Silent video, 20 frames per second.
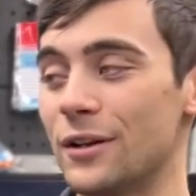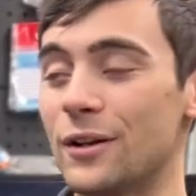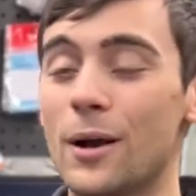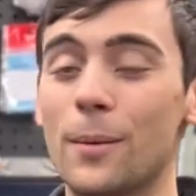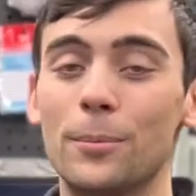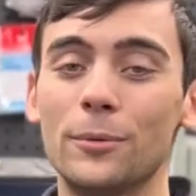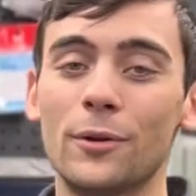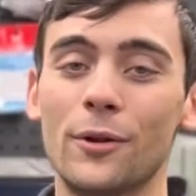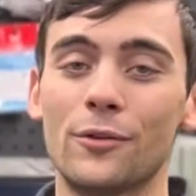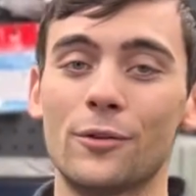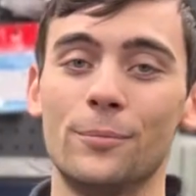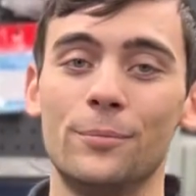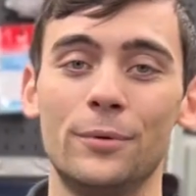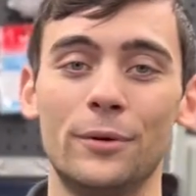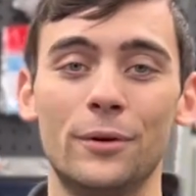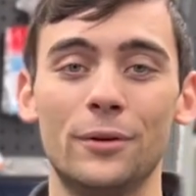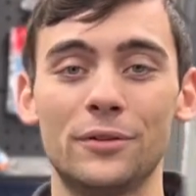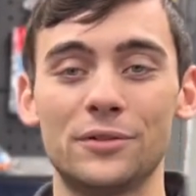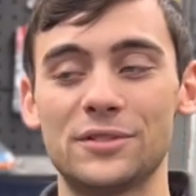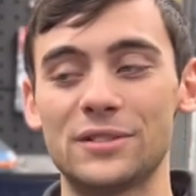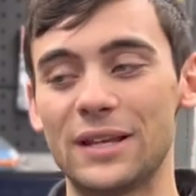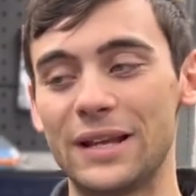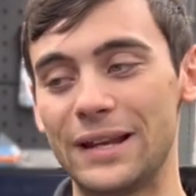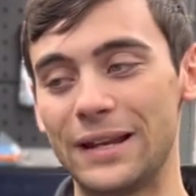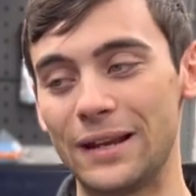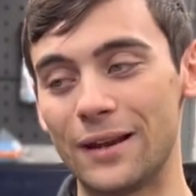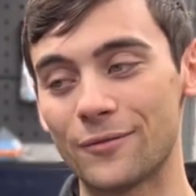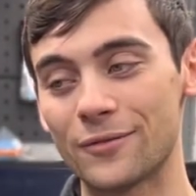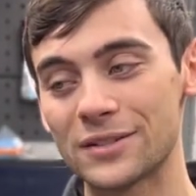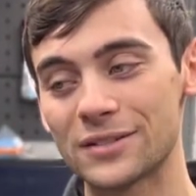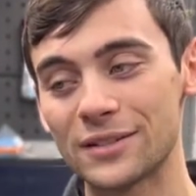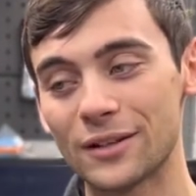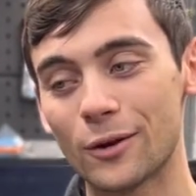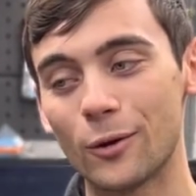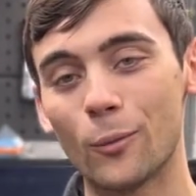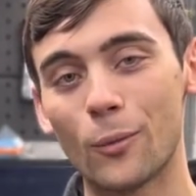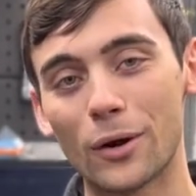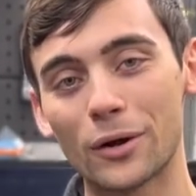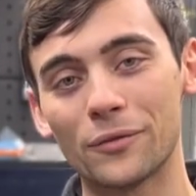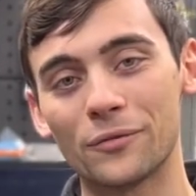couple other builds, and in every
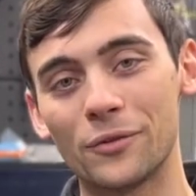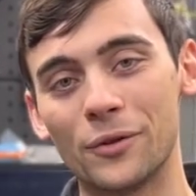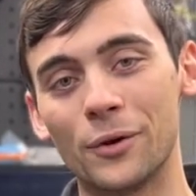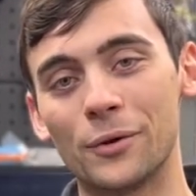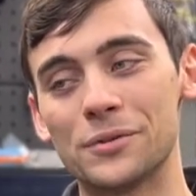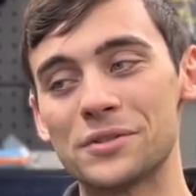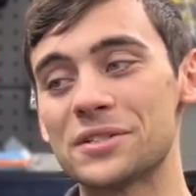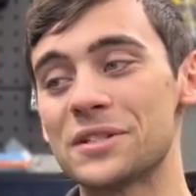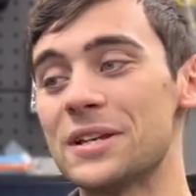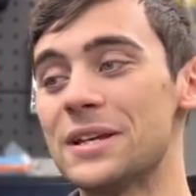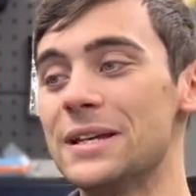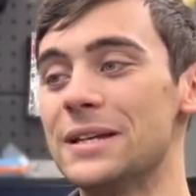single one of those